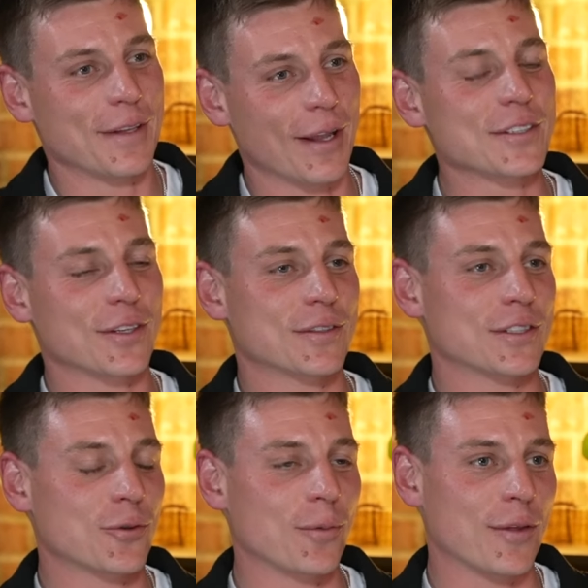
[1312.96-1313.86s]
So just
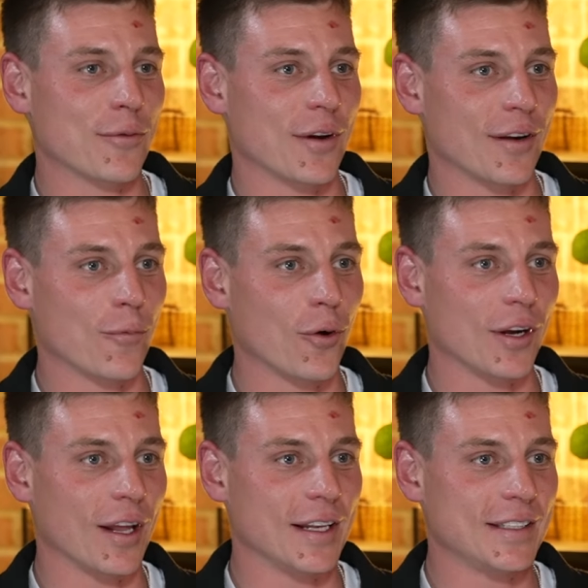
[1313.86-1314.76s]
talk me through kind of what
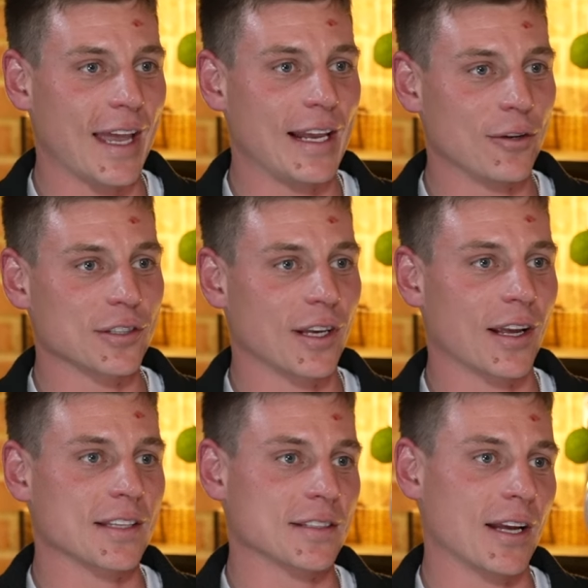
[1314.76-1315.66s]
a day looks like
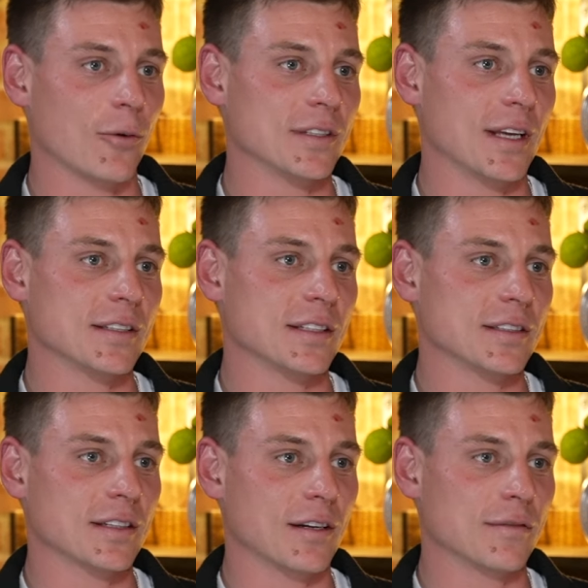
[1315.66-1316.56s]
as an equine
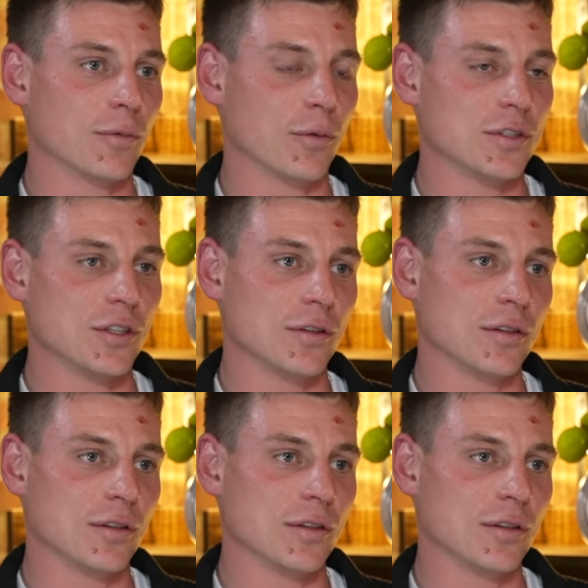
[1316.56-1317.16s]
dentist. Kind of what was you?